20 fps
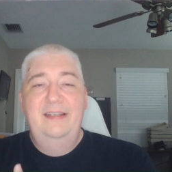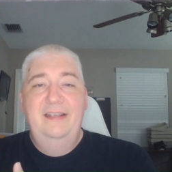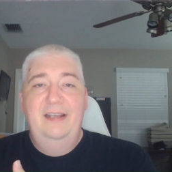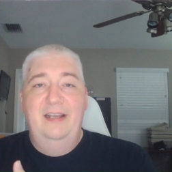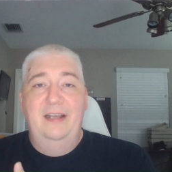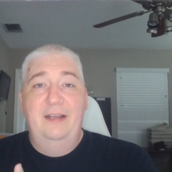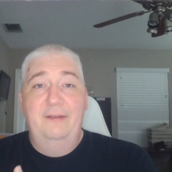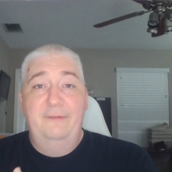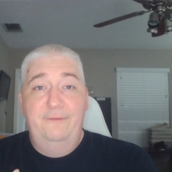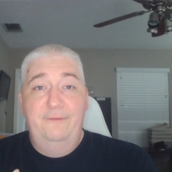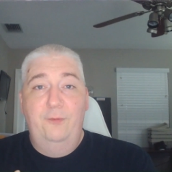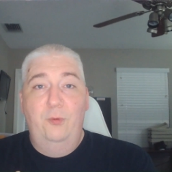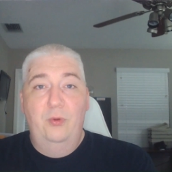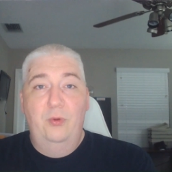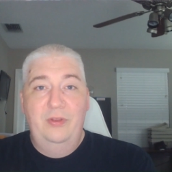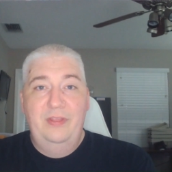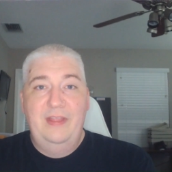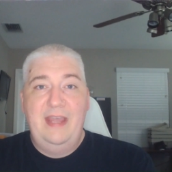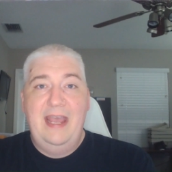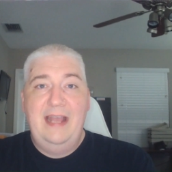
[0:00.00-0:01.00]
uh,
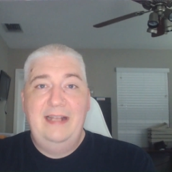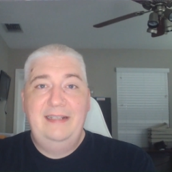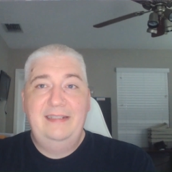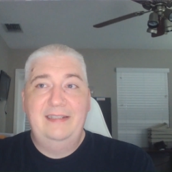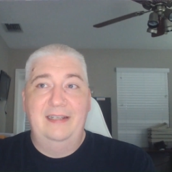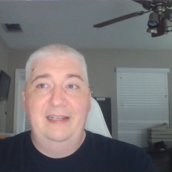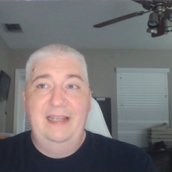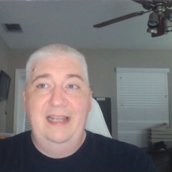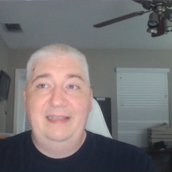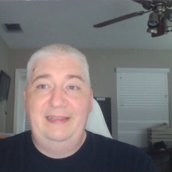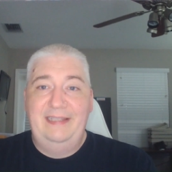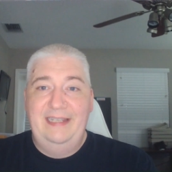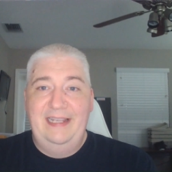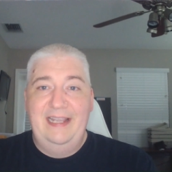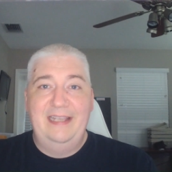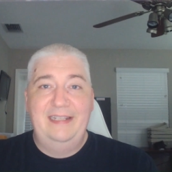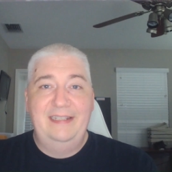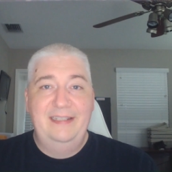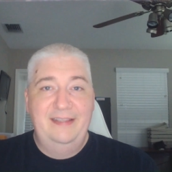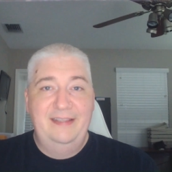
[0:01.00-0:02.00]
for that uh, at the
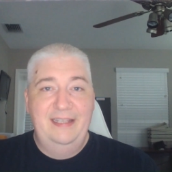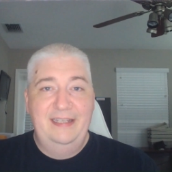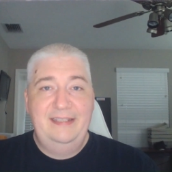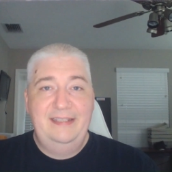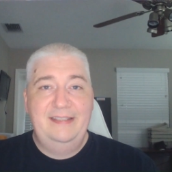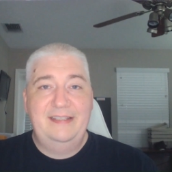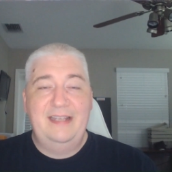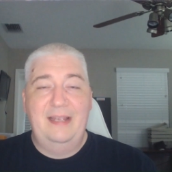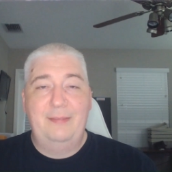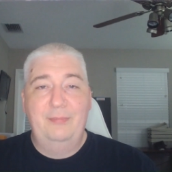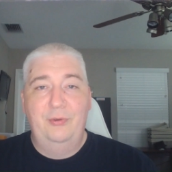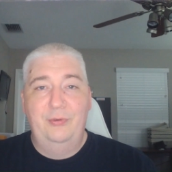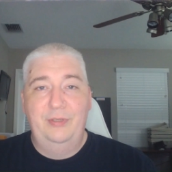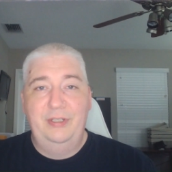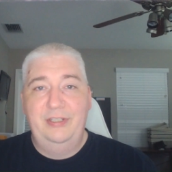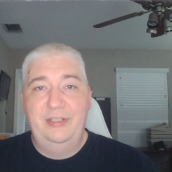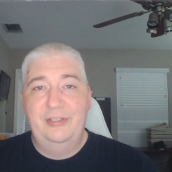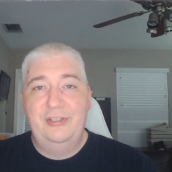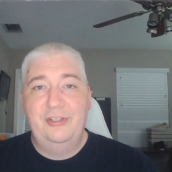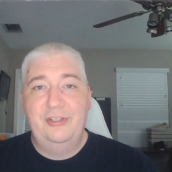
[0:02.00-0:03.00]
end of this i'm
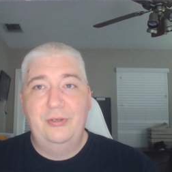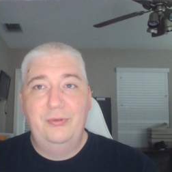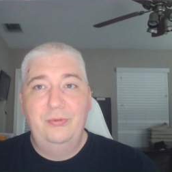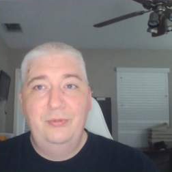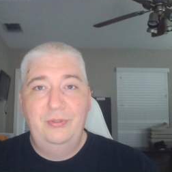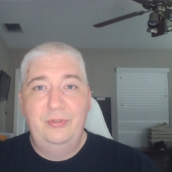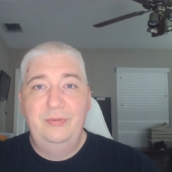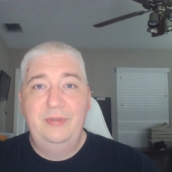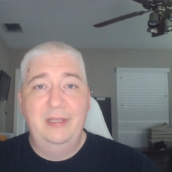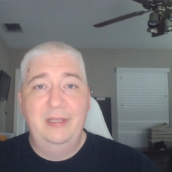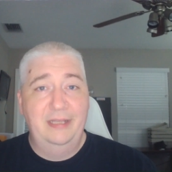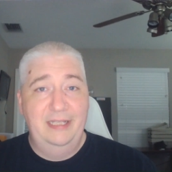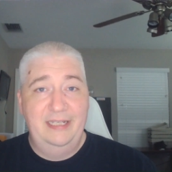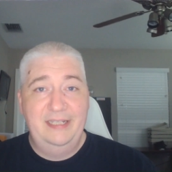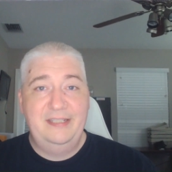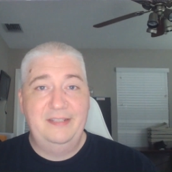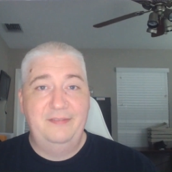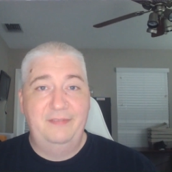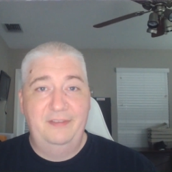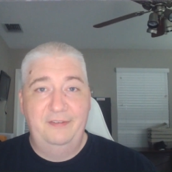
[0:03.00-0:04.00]
going to show you the
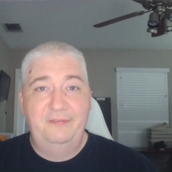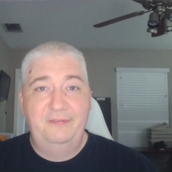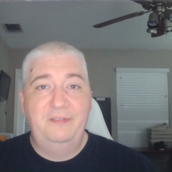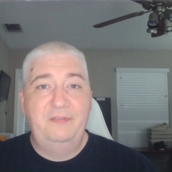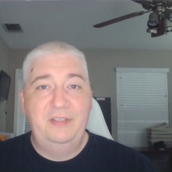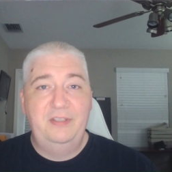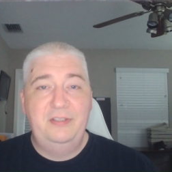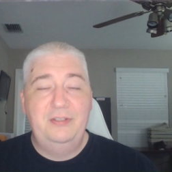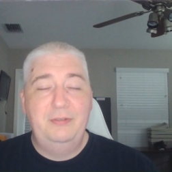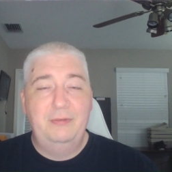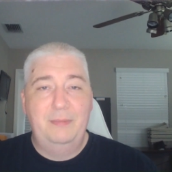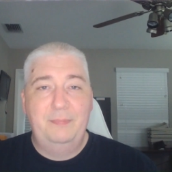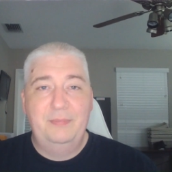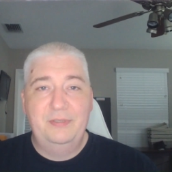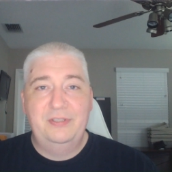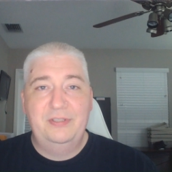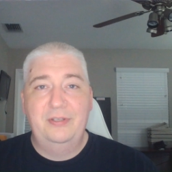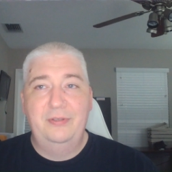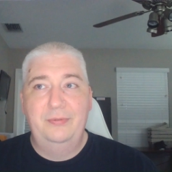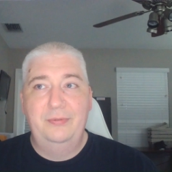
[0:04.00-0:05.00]
list of the 52
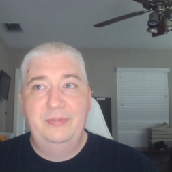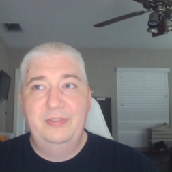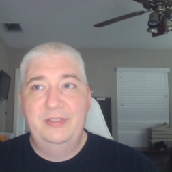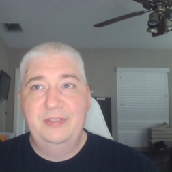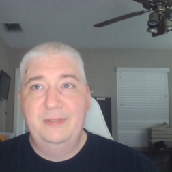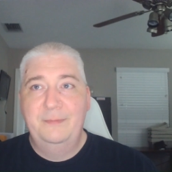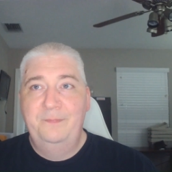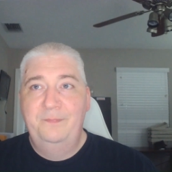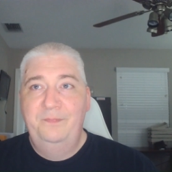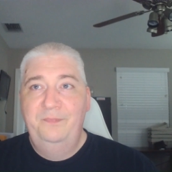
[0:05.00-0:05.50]
episodes